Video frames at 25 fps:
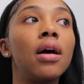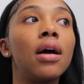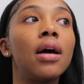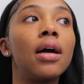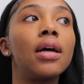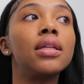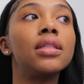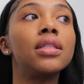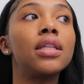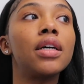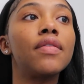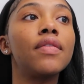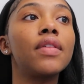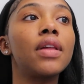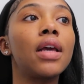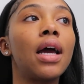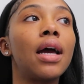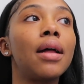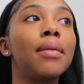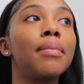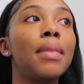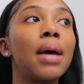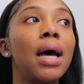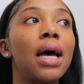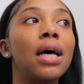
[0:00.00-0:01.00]
I definitely
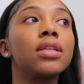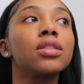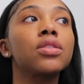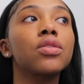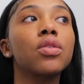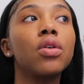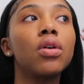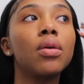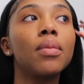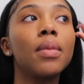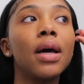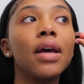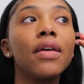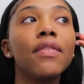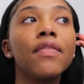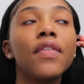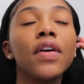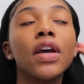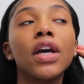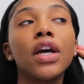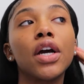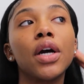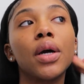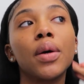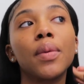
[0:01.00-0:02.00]
had mask on my
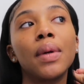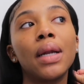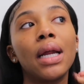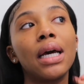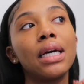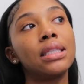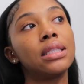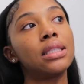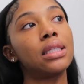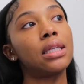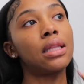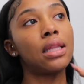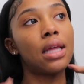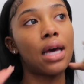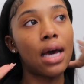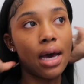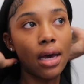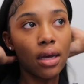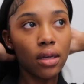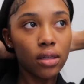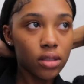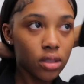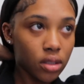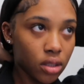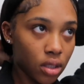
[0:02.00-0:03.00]
finger when I did
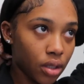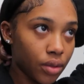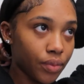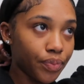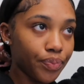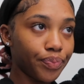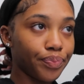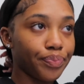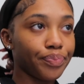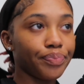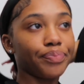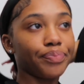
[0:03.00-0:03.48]
that, so